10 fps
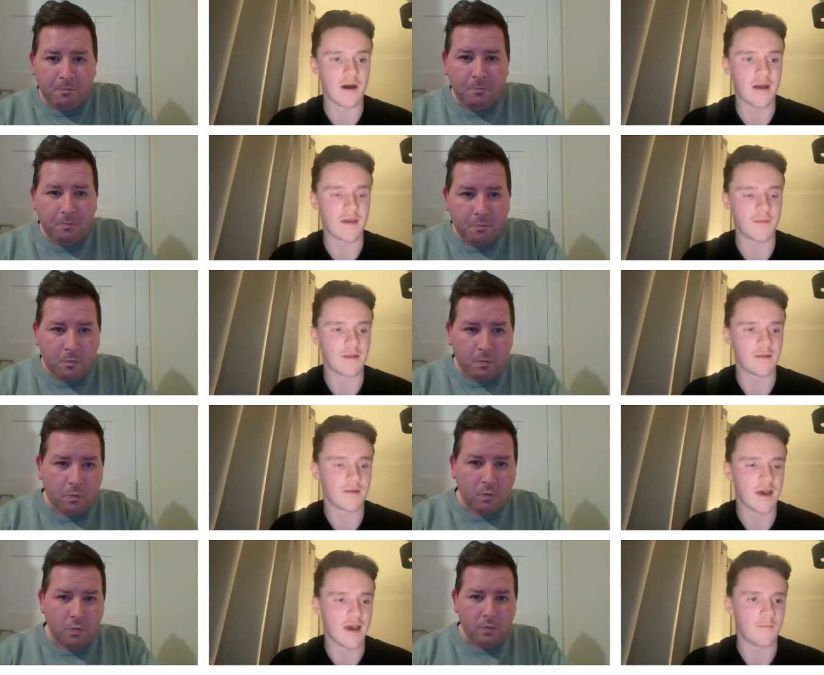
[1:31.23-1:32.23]
Speaker 1: back. I mean,
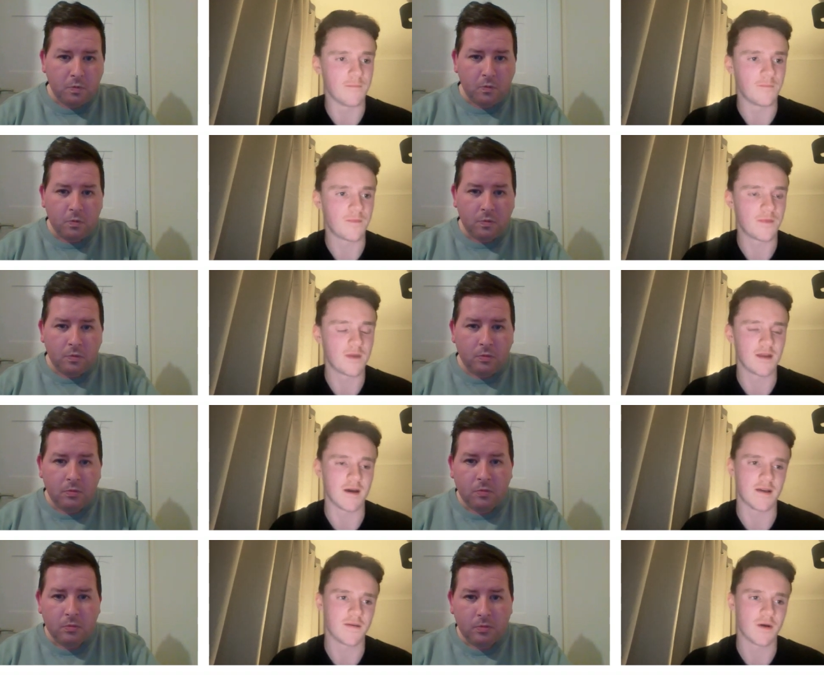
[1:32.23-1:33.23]
um,
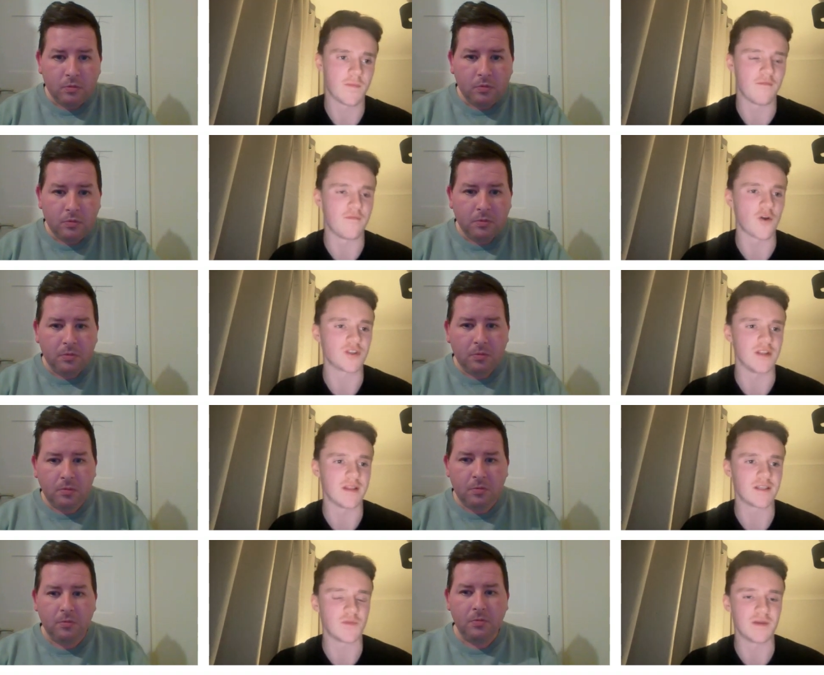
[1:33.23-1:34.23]
uh, unfortunately,
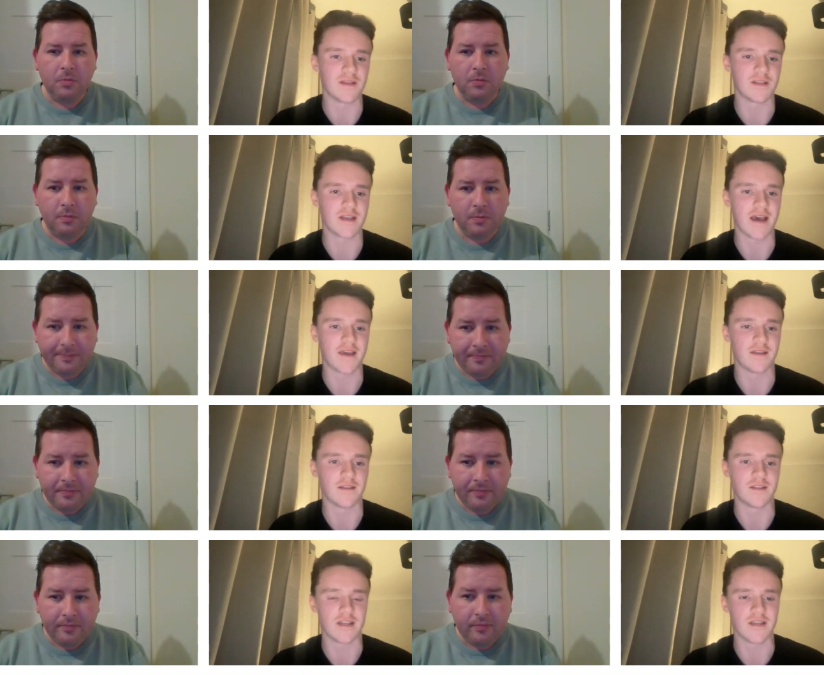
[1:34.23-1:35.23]
this has been the
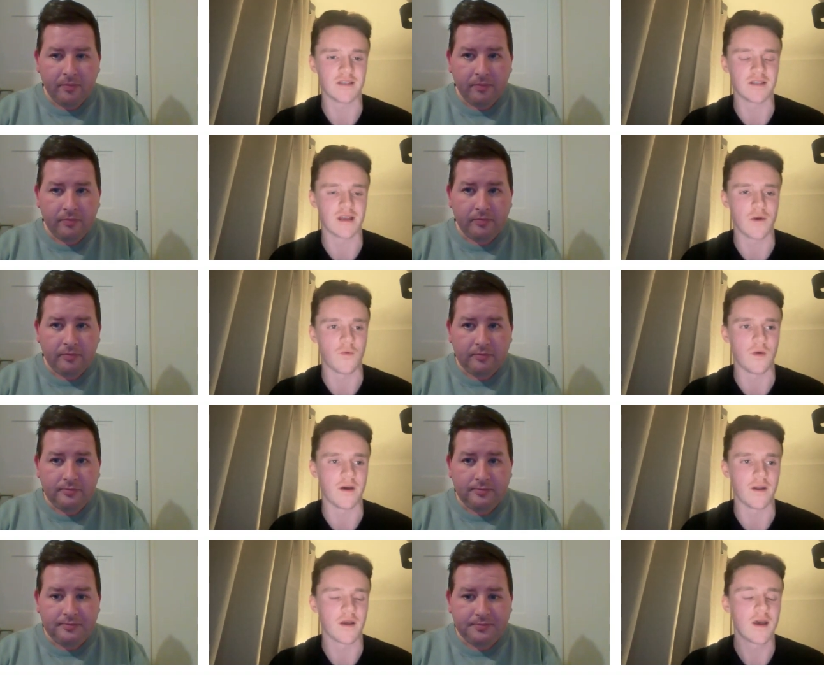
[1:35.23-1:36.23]
second season now
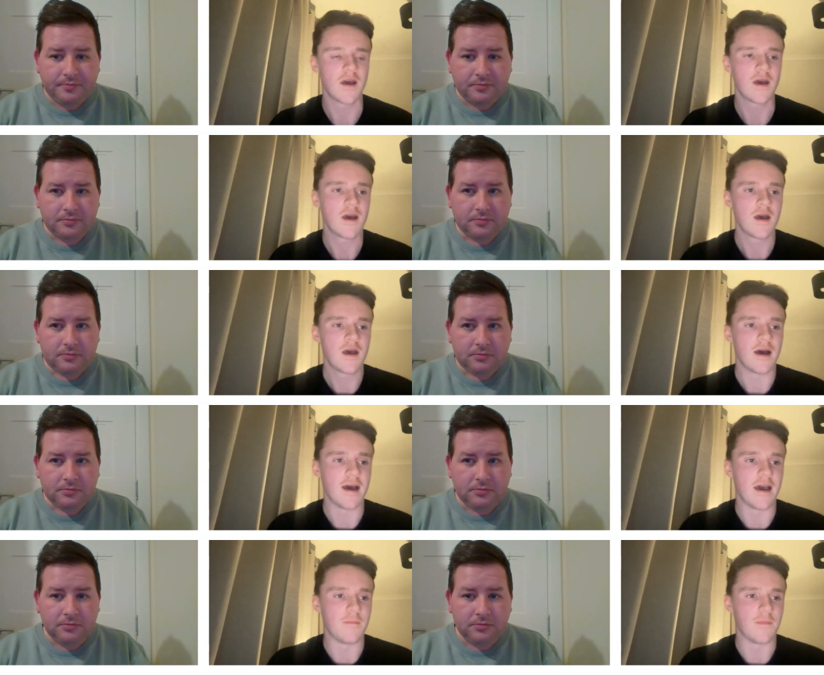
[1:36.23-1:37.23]
where
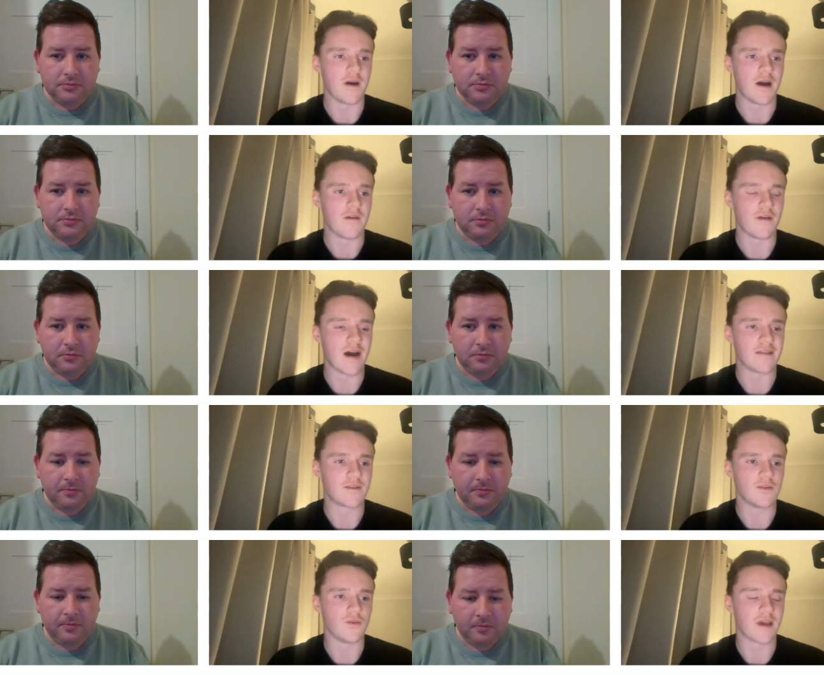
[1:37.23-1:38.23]
um, I've had
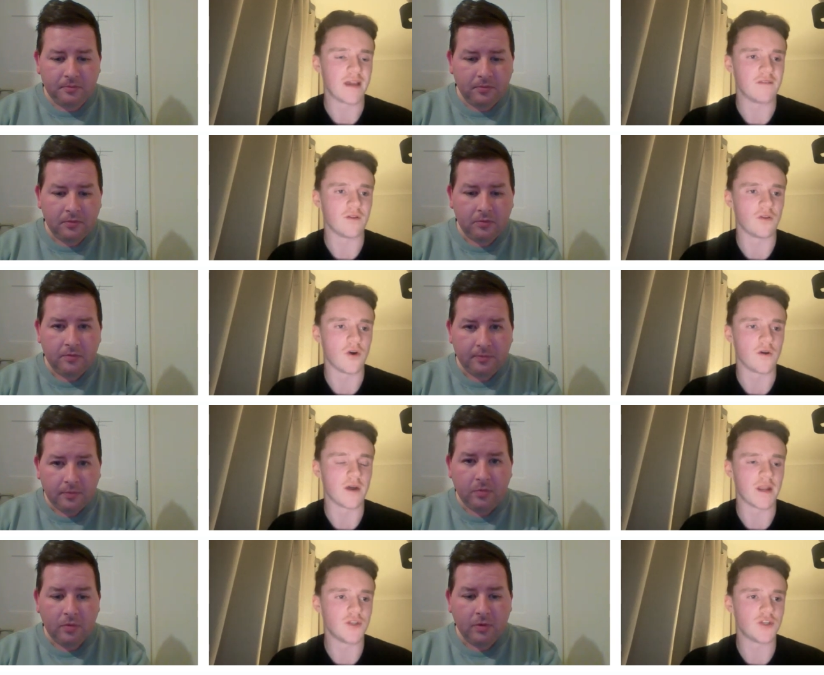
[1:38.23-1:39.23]
you know kind of a
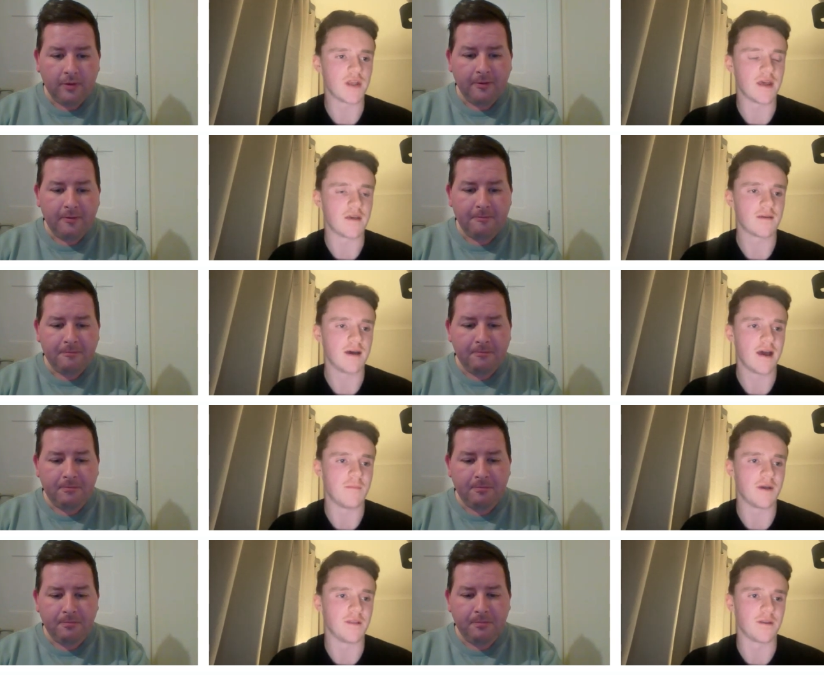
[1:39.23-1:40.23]
longer injury,
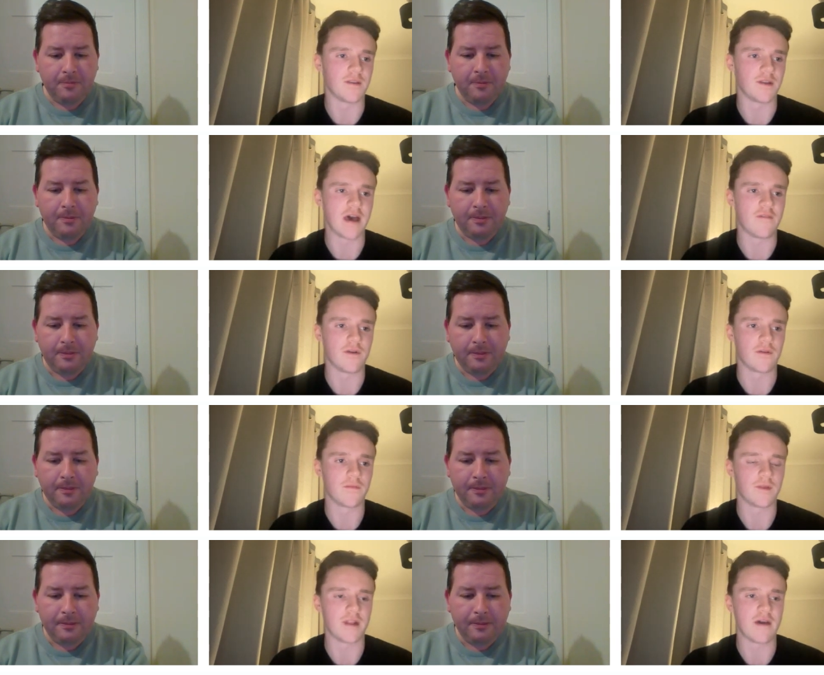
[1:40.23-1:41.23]
um, and they're, they're never
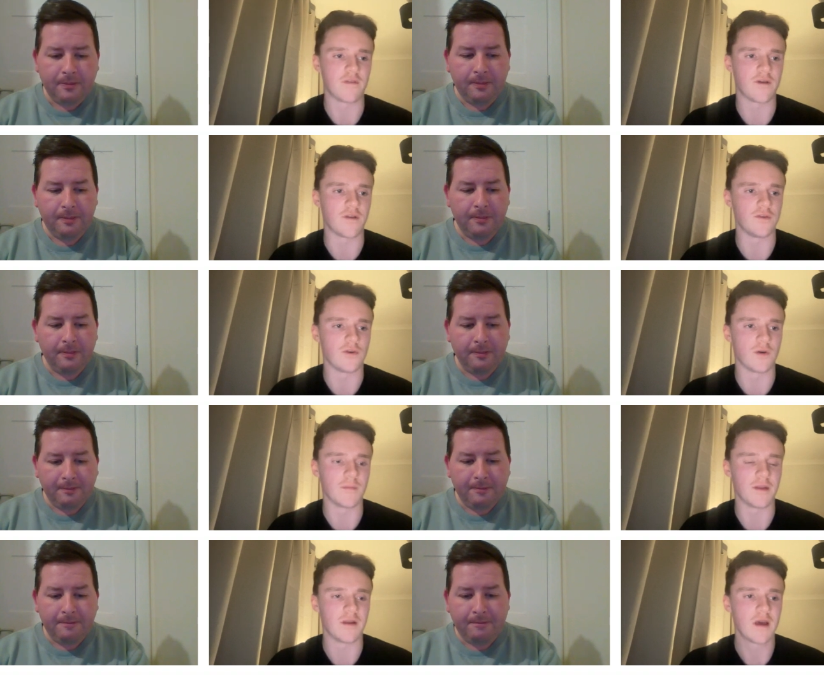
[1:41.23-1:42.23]
they're never fun. You know, I
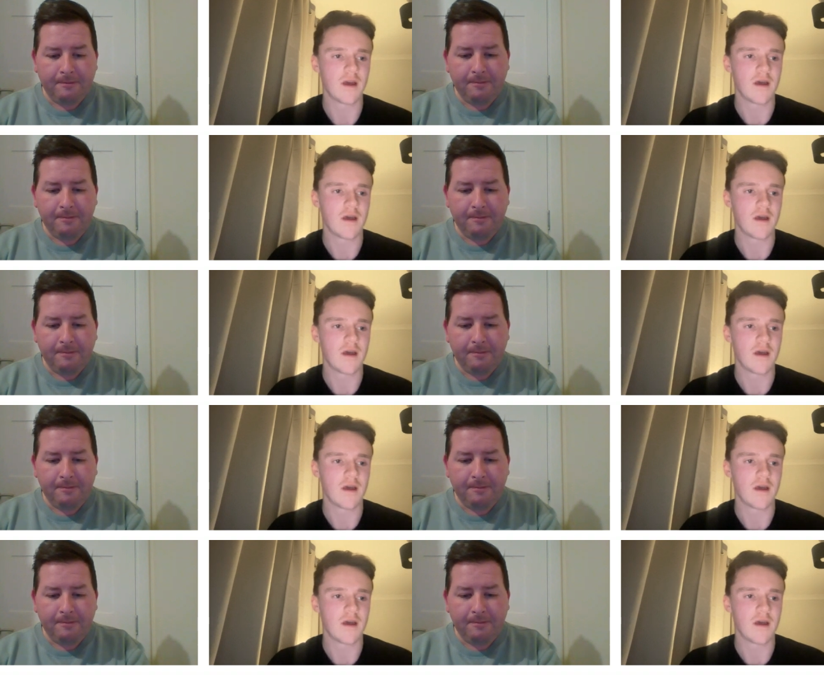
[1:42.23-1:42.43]
mean,